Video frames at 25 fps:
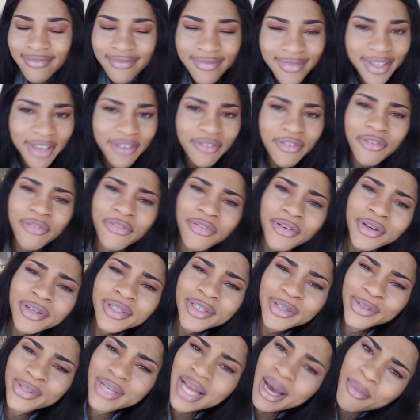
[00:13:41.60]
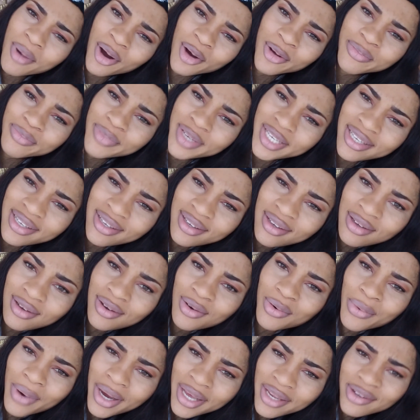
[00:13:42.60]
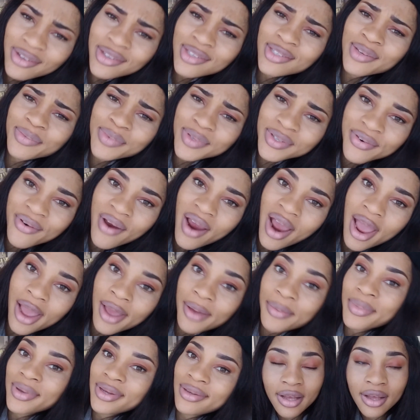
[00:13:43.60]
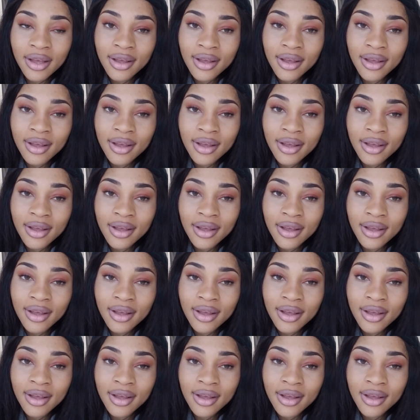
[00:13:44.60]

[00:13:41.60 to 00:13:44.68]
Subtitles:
If you feel good about me, why not subscribe?